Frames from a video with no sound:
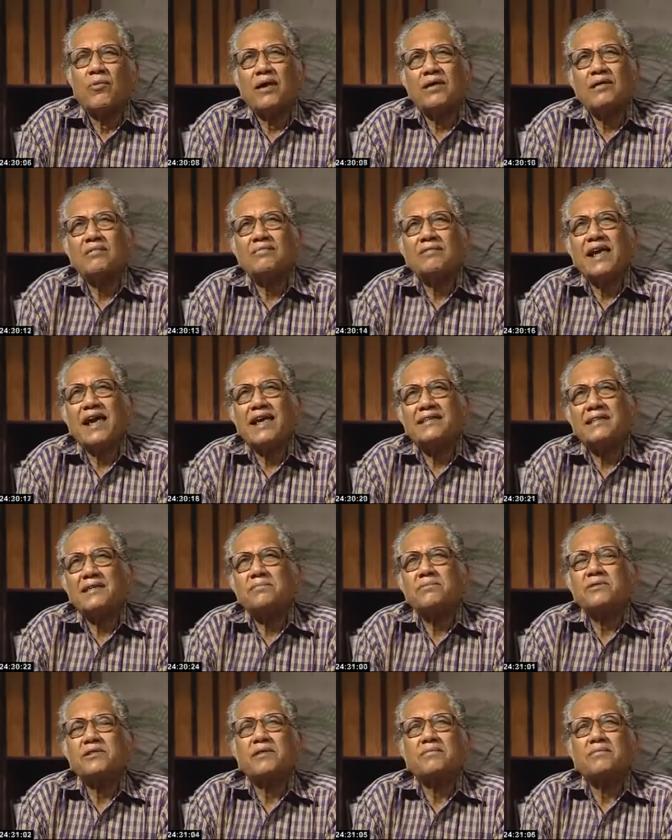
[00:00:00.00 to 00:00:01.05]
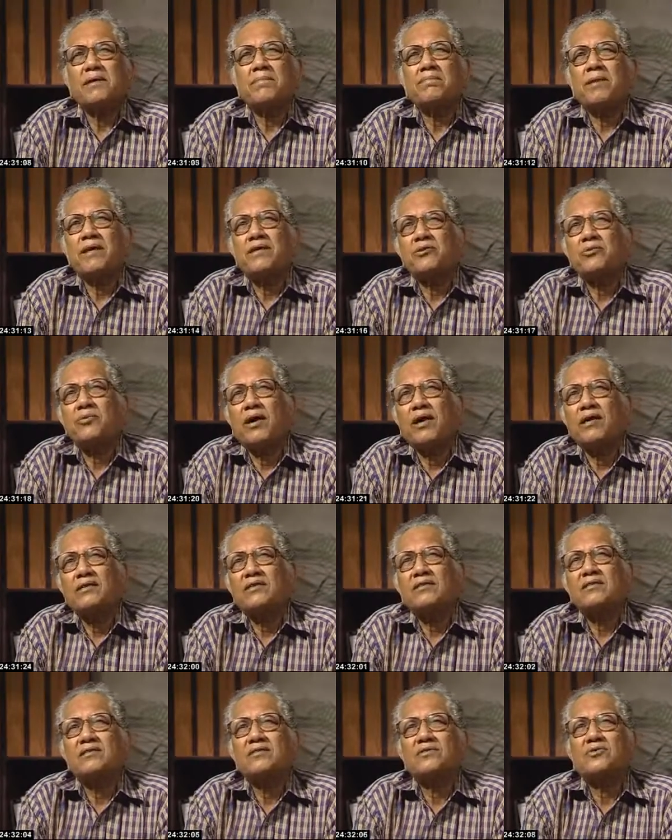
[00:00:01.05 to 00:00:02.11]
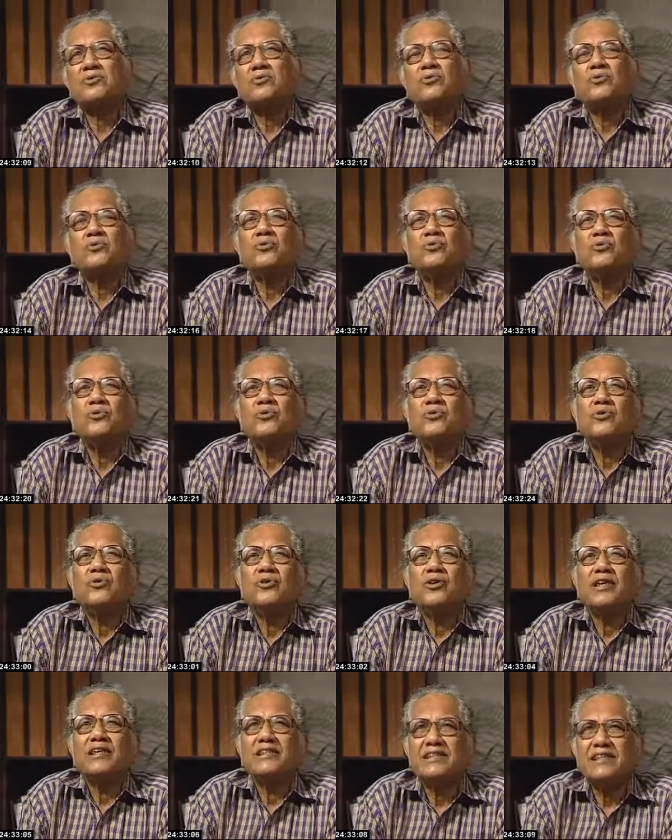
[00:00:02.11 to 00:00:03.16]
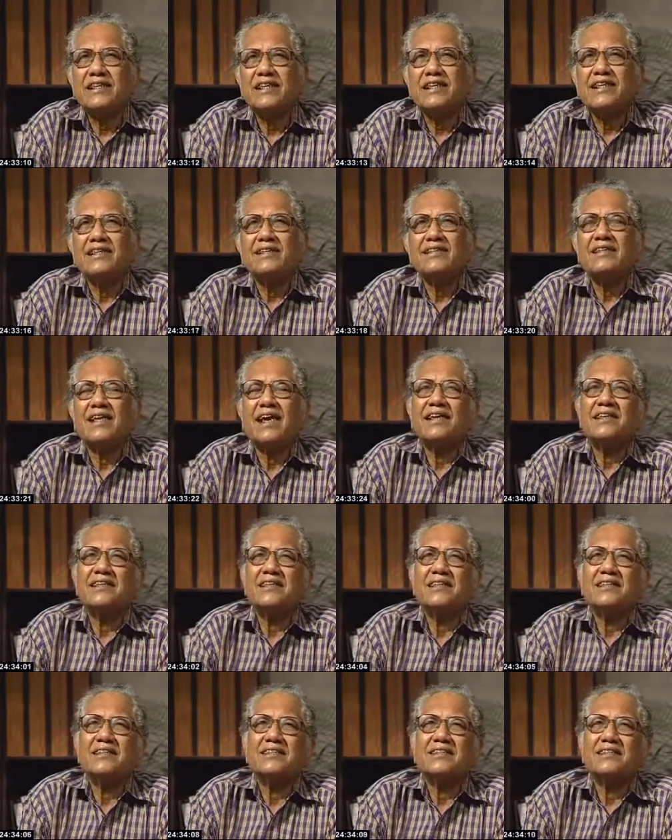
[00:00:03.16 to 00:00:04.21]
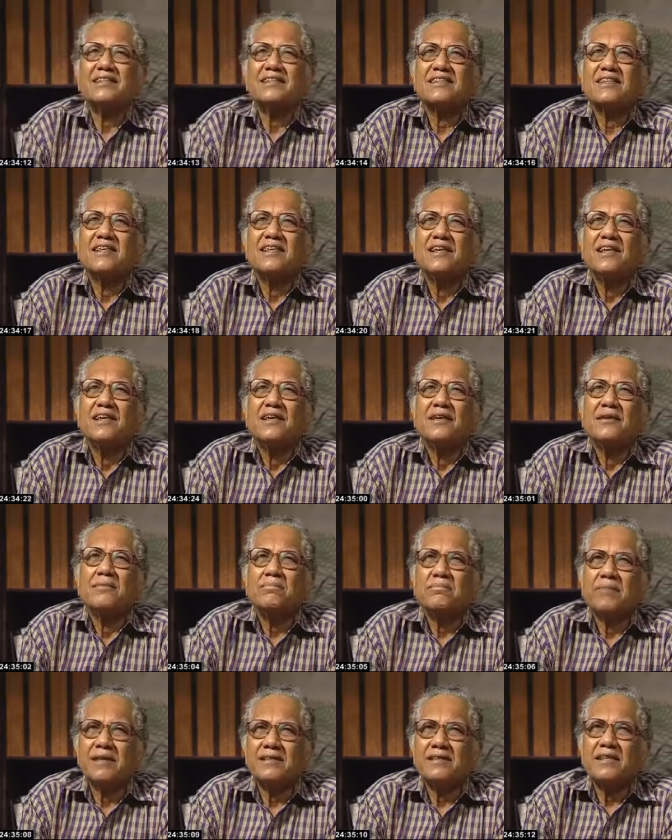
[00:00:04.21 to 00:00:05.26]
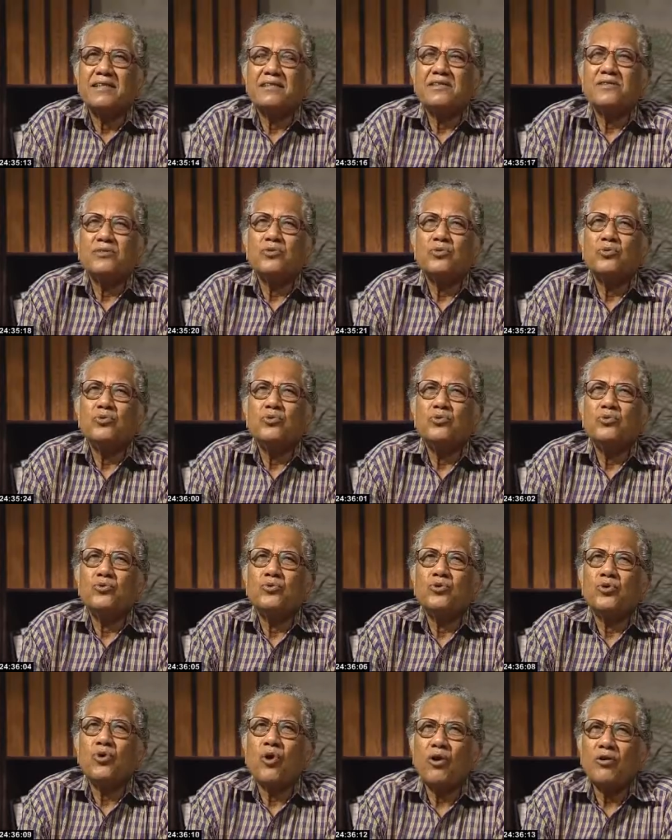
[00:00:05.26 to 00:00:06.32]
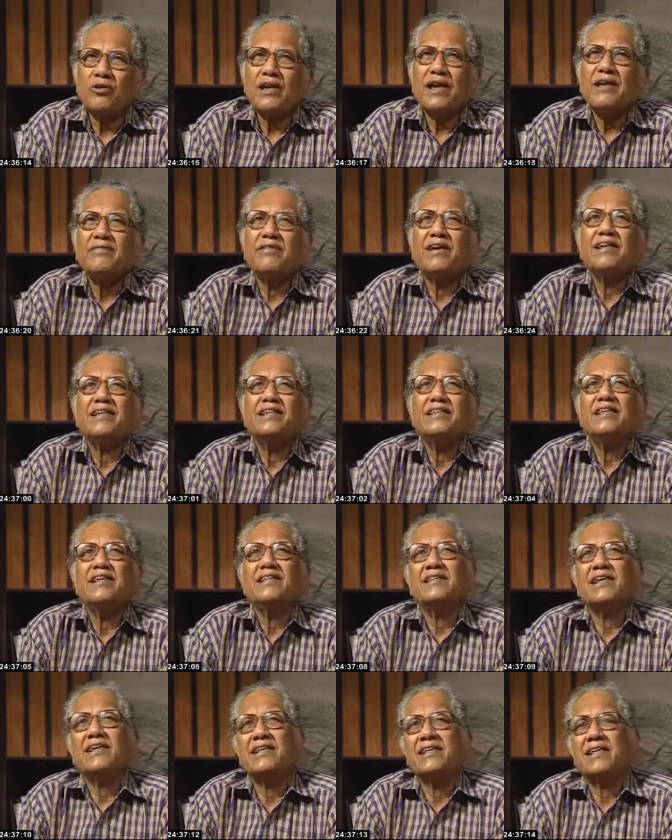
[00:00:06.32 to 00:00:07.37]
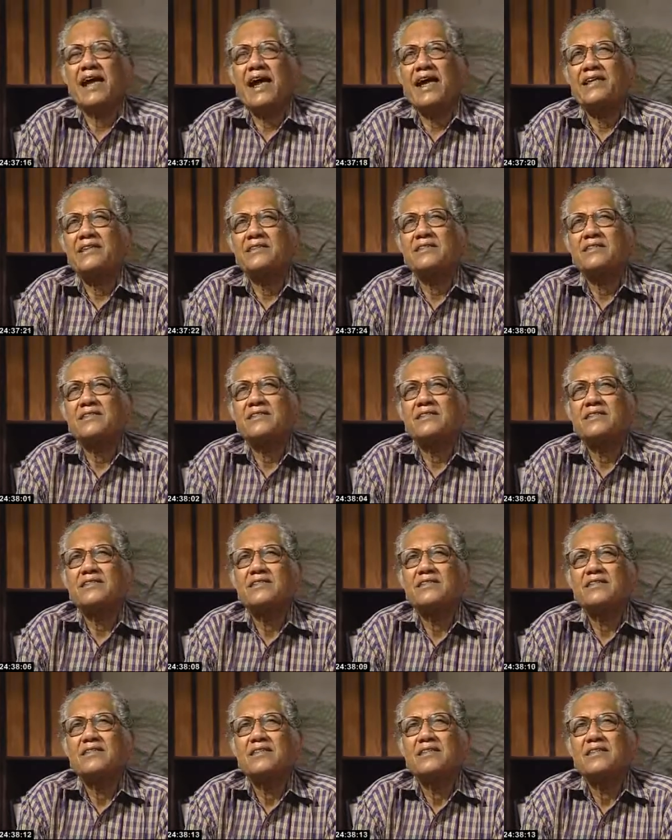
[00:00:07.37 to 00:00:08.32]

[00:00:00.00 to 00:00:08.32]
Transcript: One of the attempts of the Peshwas to see that these peasants who do not have hereditary lands